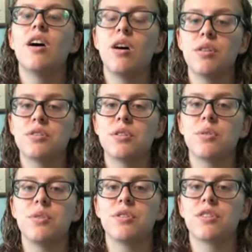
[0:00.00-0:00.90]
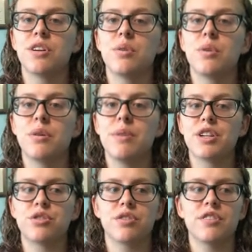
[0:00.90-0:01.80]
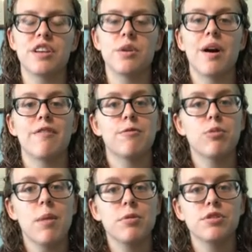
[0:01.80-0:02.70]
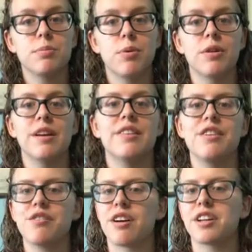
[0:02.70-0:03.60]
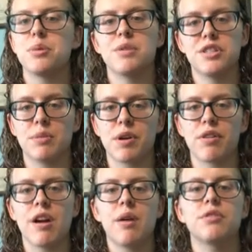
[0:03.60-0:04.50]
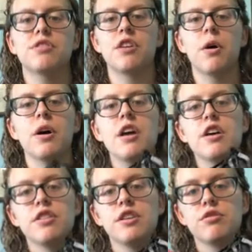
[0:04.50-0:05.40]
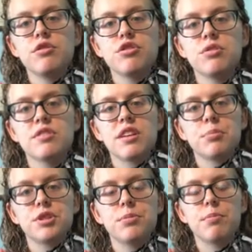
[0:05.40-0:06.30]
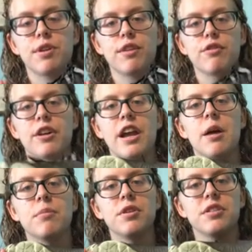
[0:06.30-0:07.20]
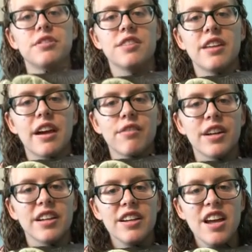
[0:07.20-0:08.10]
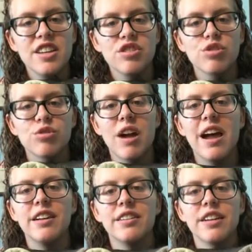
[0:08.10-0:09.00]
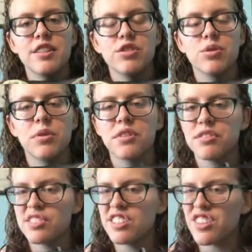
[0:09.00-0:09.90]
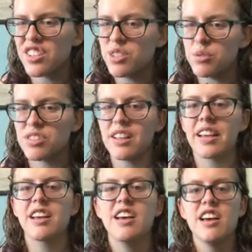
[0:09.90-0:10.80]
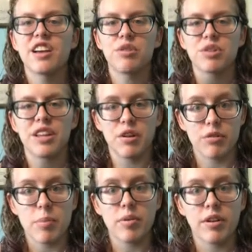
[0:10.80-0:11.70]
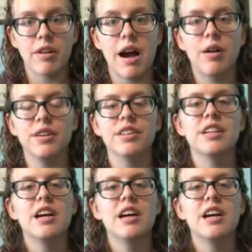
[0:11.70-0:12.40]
also you're going to want to make sure that you have proper support and that you're not going to be slipping around. So these are the shoes that I'm going to be bringing for camp. You can see they have like a nice tread, a nice sole. There's nothing too slick, can really grip the ground.